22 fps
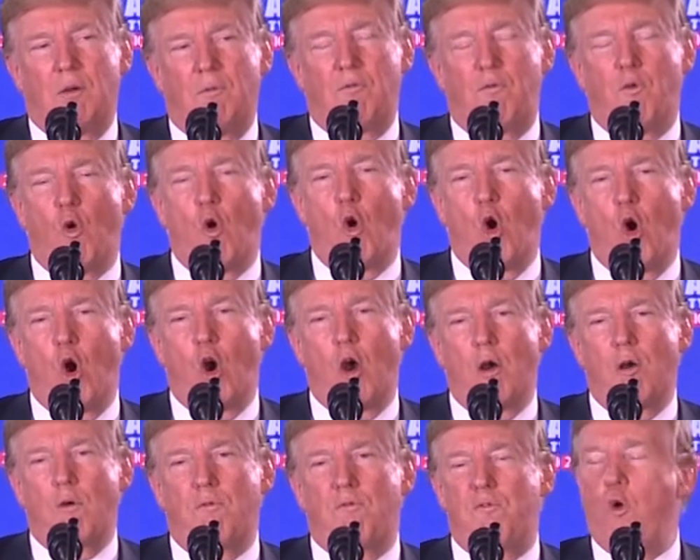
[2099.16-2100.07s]

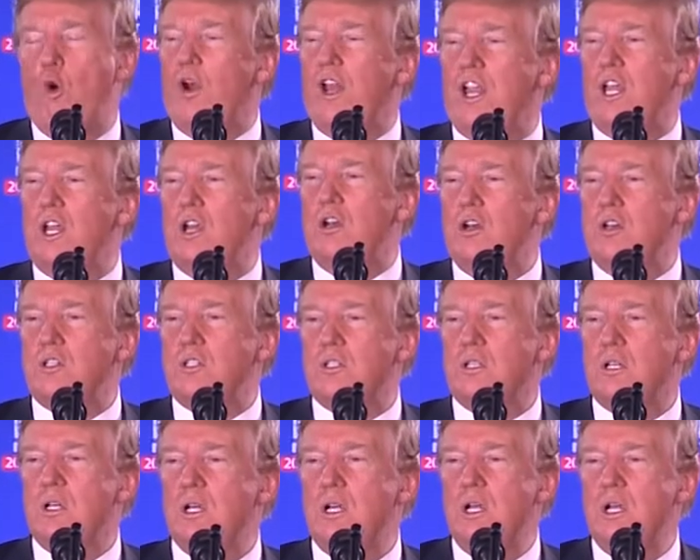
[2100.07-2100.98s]
for 40
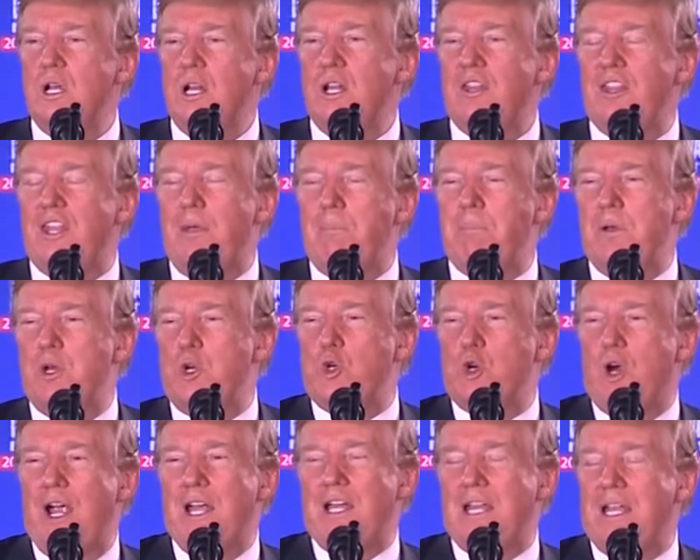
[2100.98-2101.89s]
years. They've been
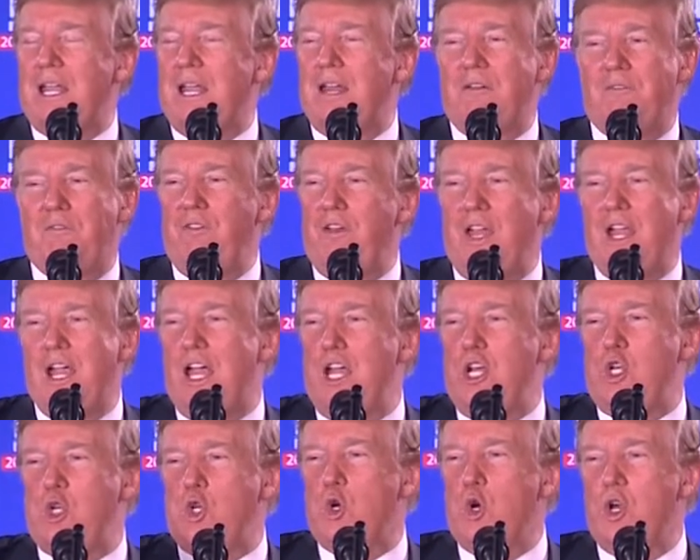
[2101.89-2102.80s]
trying to get VA
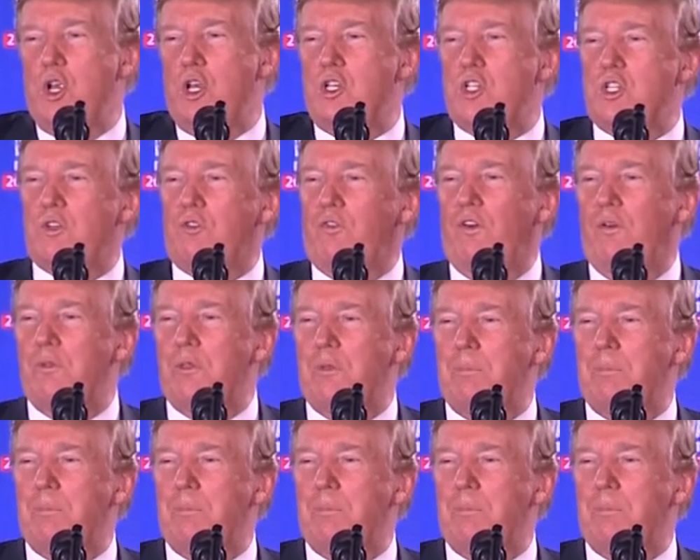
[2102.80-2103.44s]
Choice from